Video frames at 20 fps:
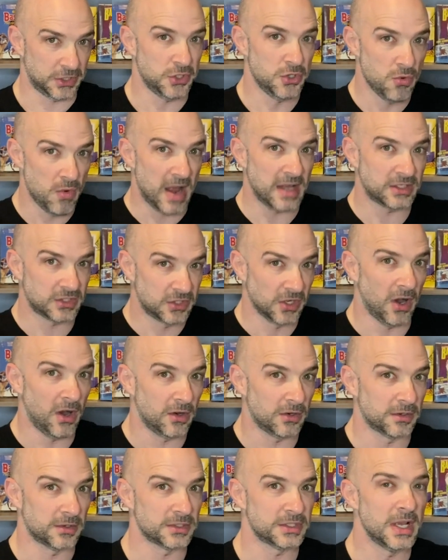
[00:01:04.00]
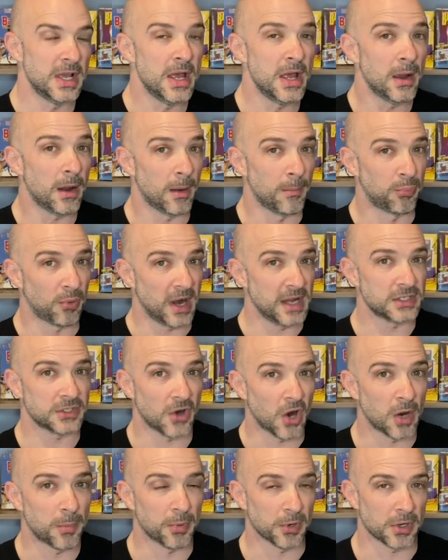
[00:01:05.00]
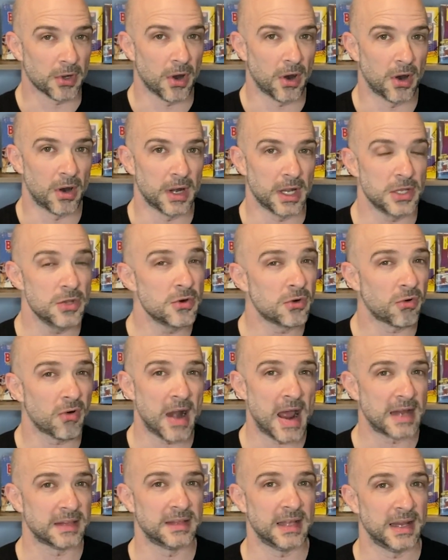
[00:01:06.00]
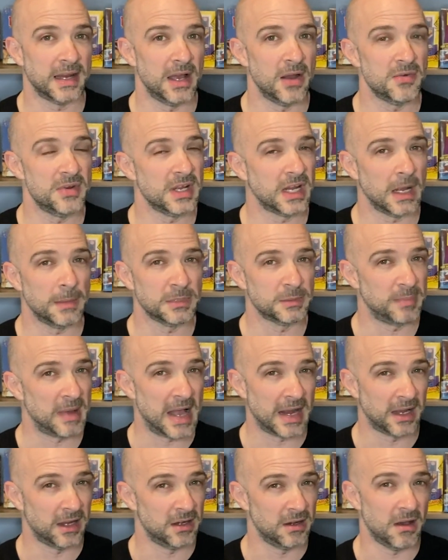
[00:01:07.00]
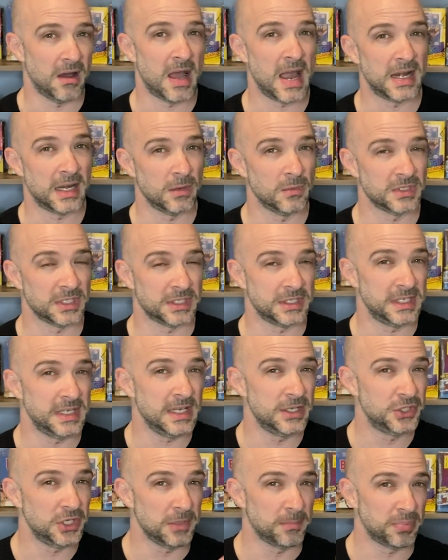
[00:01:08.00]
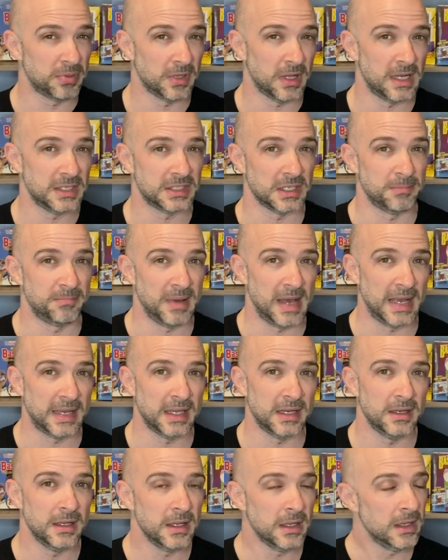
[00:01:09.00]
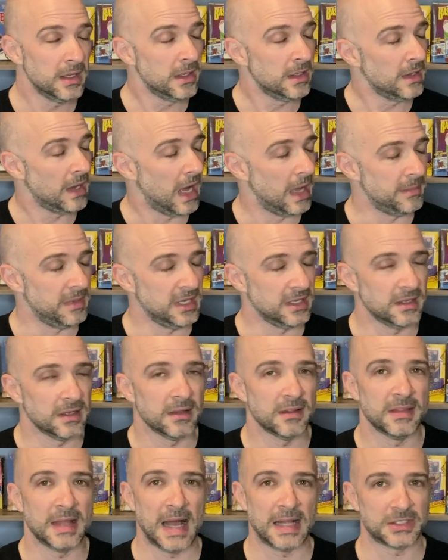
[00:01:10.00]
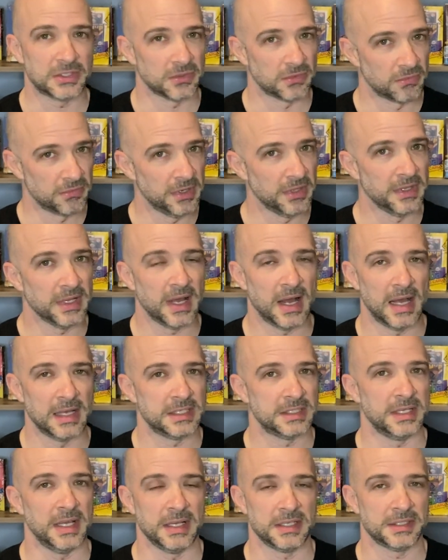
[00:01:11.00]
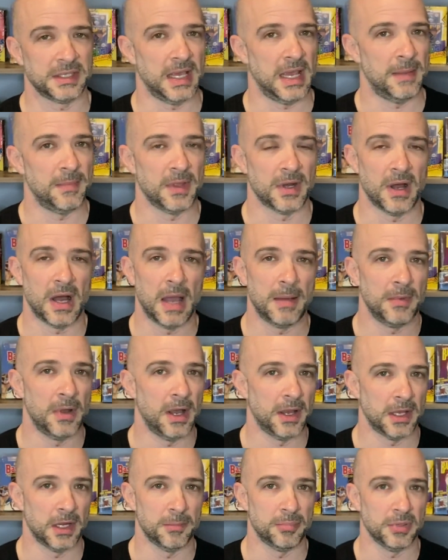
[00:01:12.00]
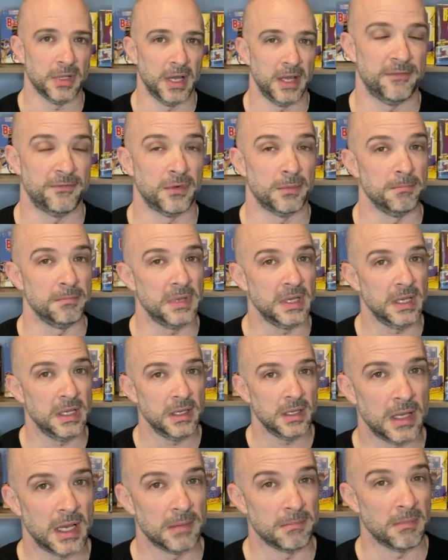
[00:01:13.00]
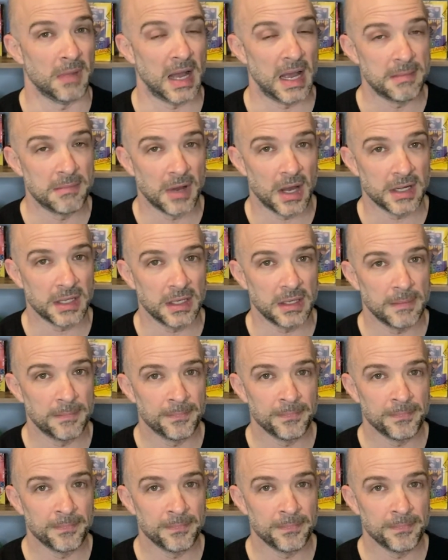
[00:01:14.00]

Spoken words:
US dollars, a Bryce Harper card, and you crack that out and it comes back a 9, and it was a TG plus at Beckett, I mean, that's a really high stakes game that I'm not going to play. For me and my money,